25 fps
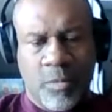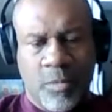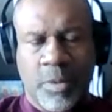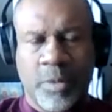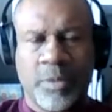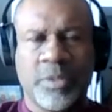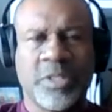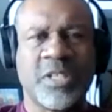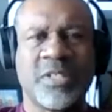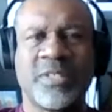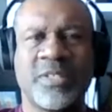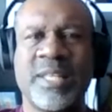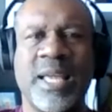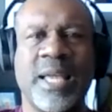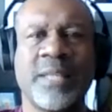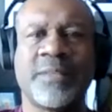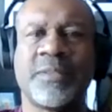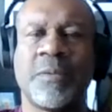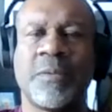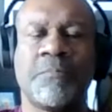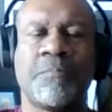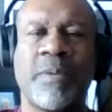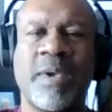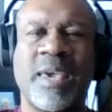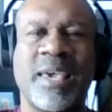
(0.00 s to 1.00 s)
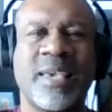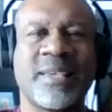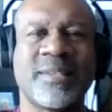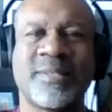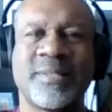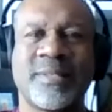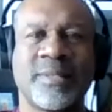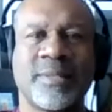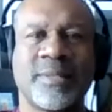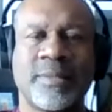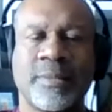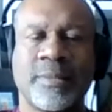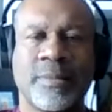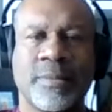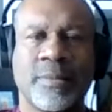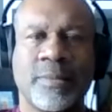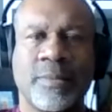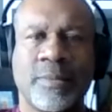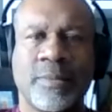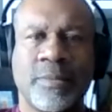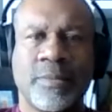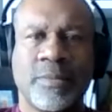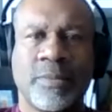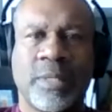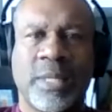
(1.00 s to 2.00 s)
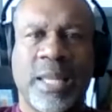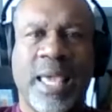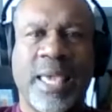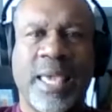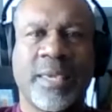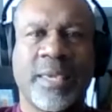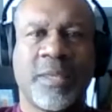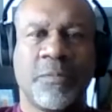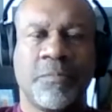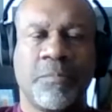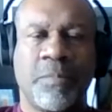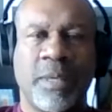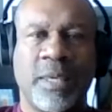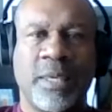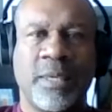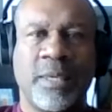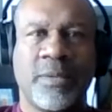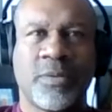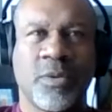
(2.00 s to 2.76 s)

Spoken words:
but just not the best that I could be.